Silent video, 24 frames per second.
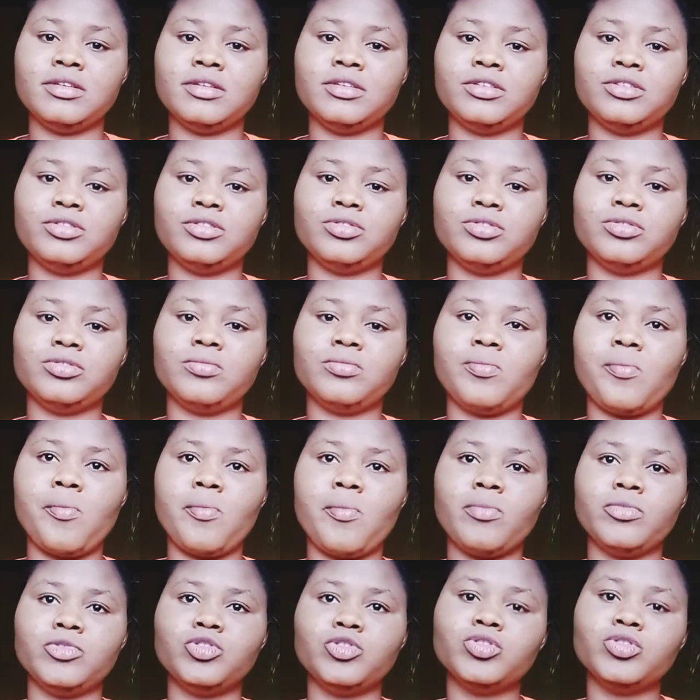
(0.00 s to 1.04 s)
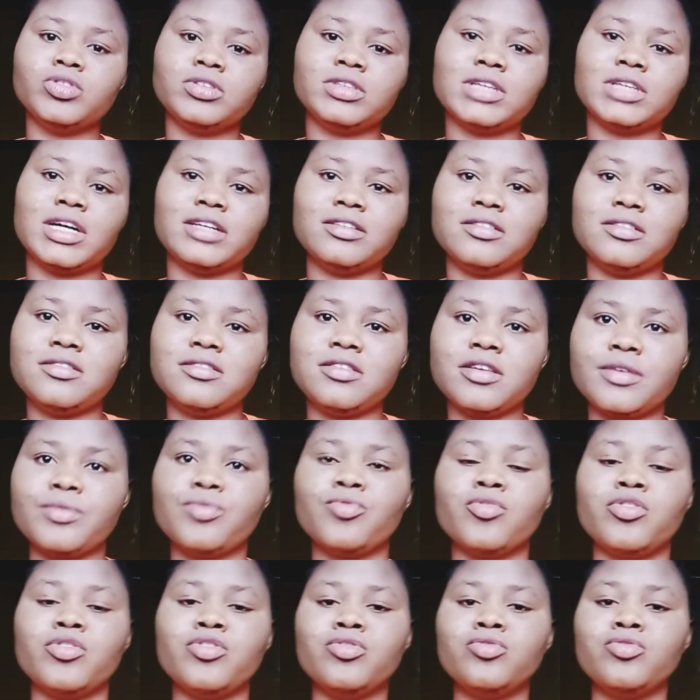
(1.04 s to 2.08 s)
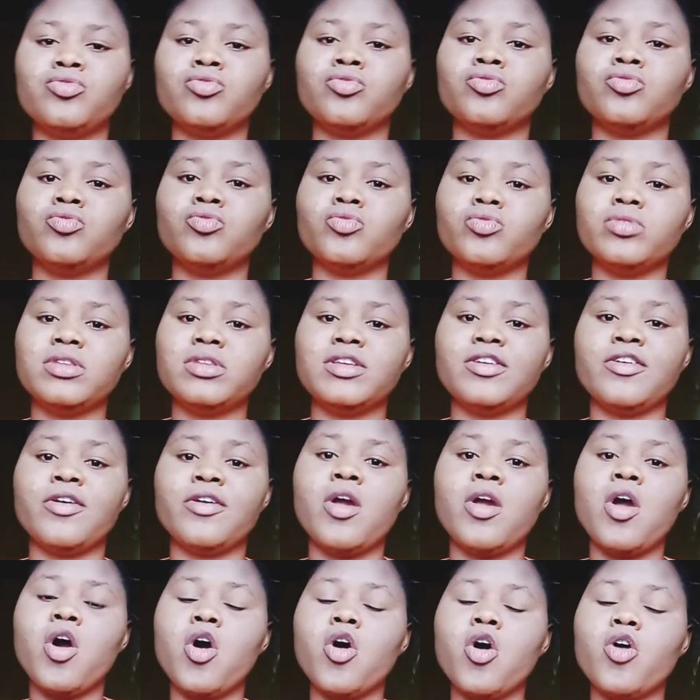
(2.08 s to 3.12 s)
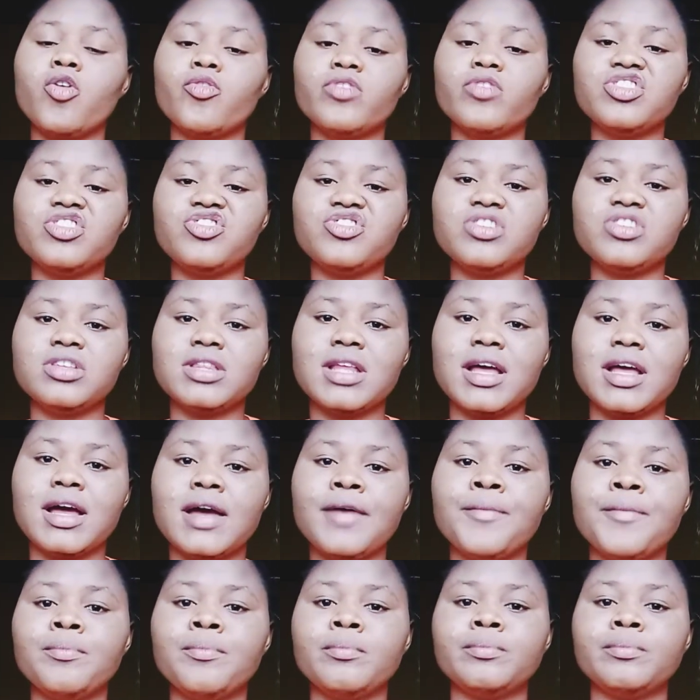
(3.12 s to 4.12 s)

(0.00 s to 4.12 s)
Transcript: So those are the things for you to know the original